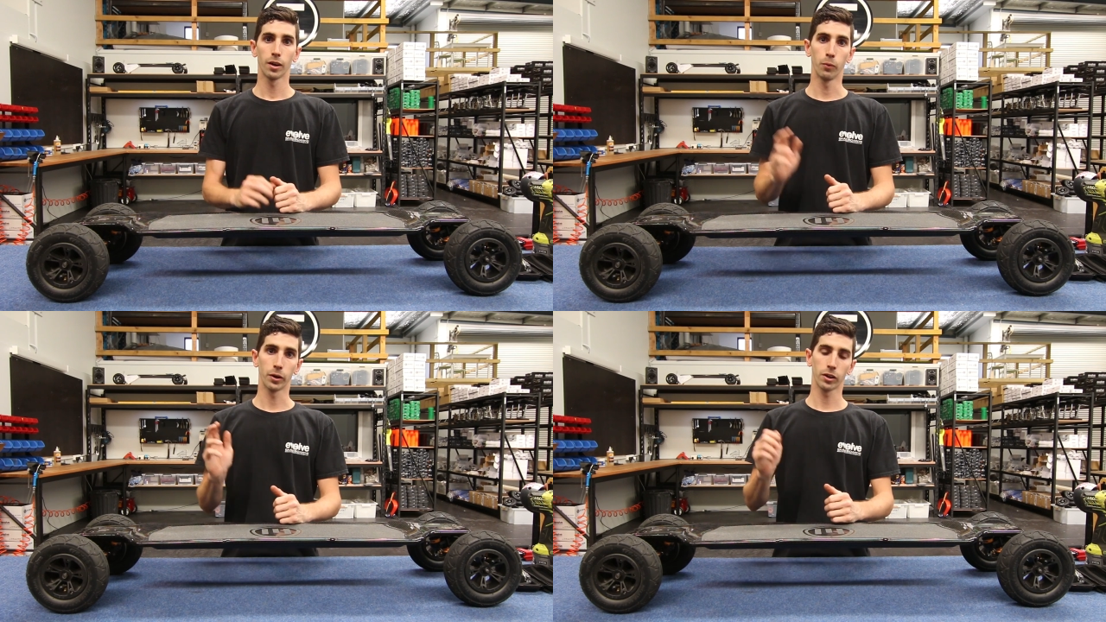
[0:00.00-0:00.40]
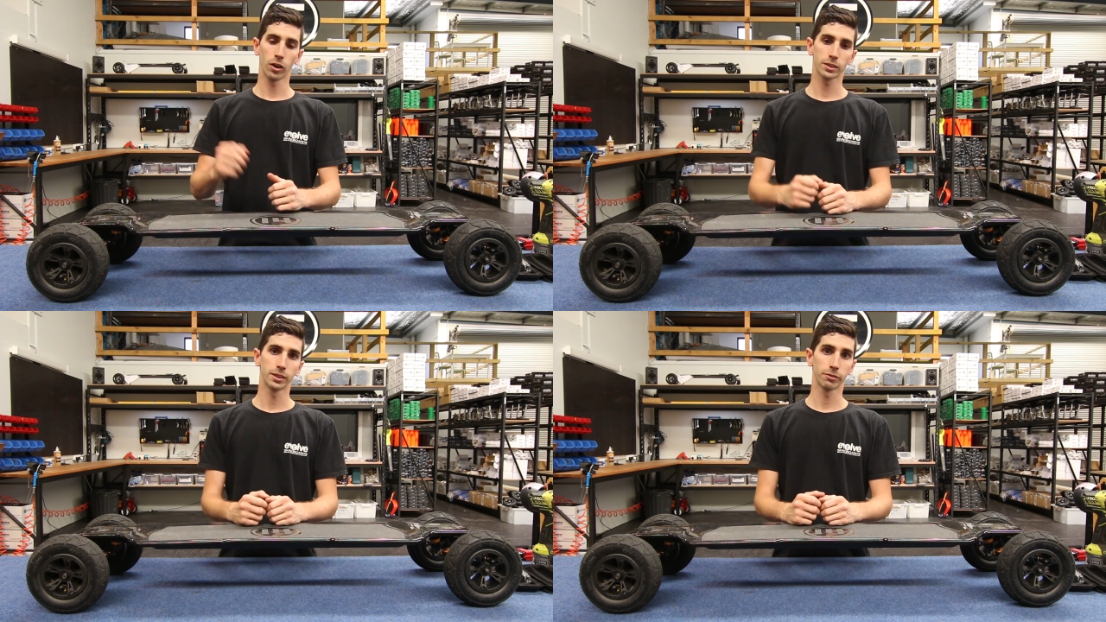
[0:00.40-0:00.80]
Morning
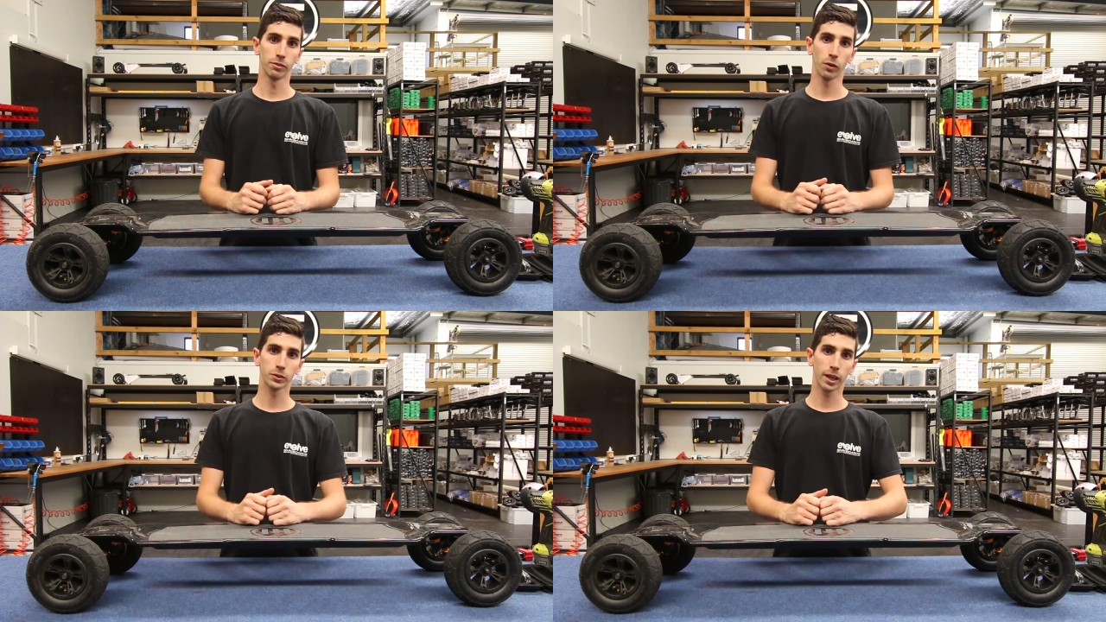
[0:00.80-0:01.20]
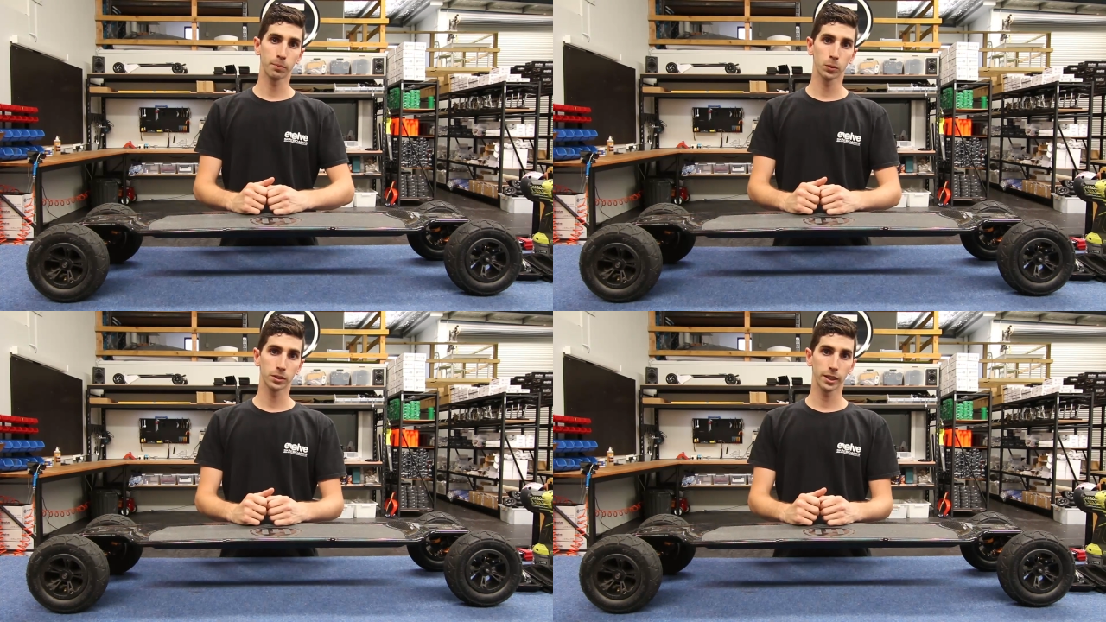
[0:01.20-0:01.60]
guys, Nick from Evolve
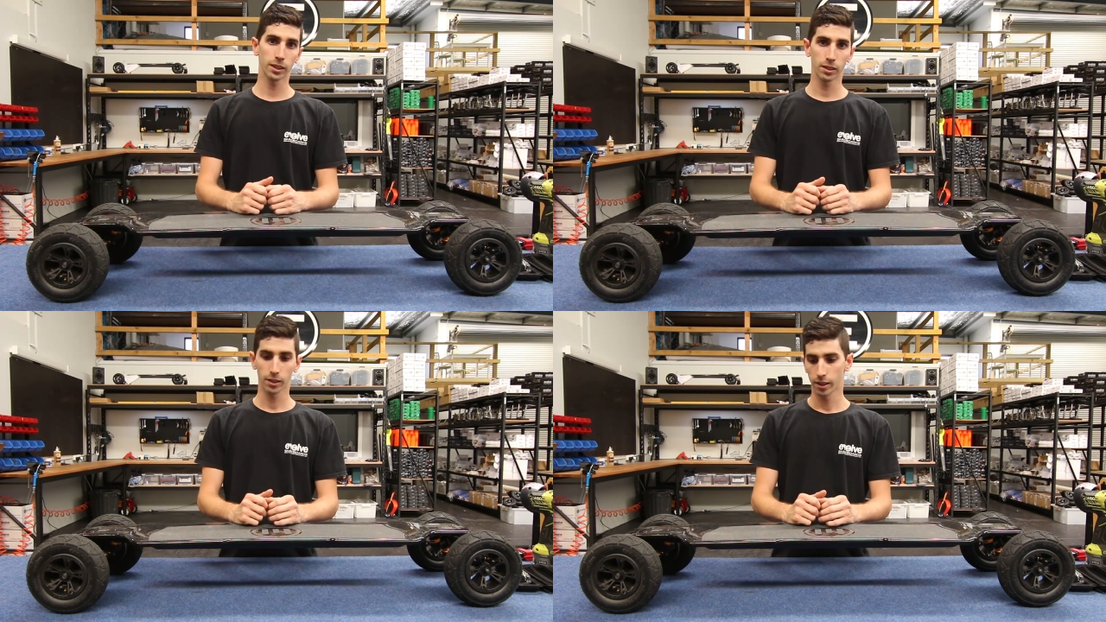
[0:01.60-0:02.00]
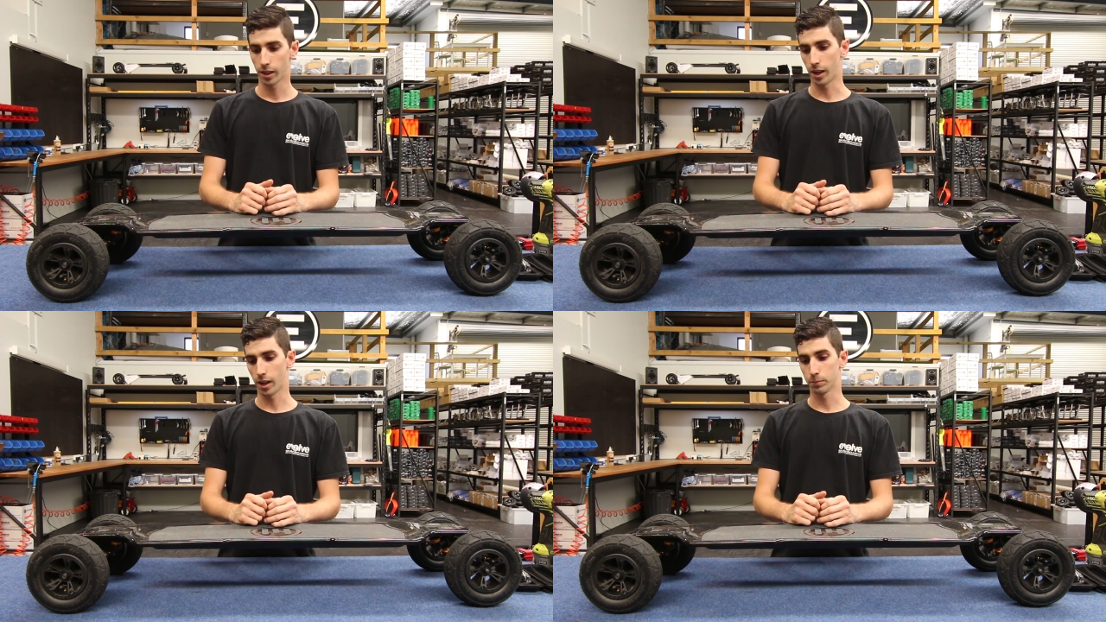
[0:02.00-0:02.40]
Skateboards here.
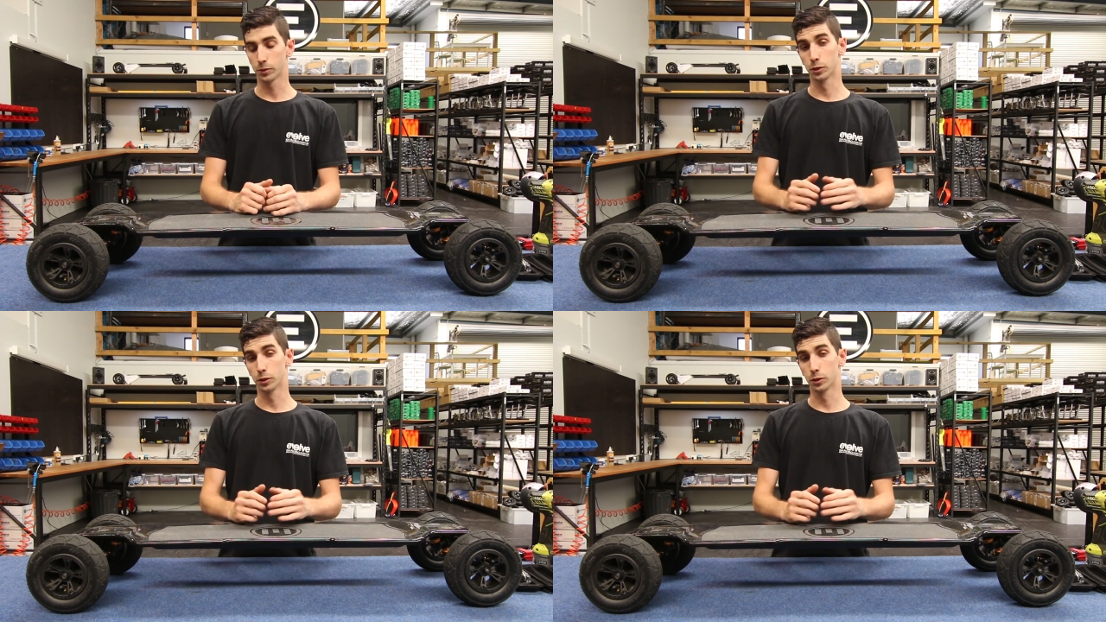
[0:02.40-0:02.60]
Um,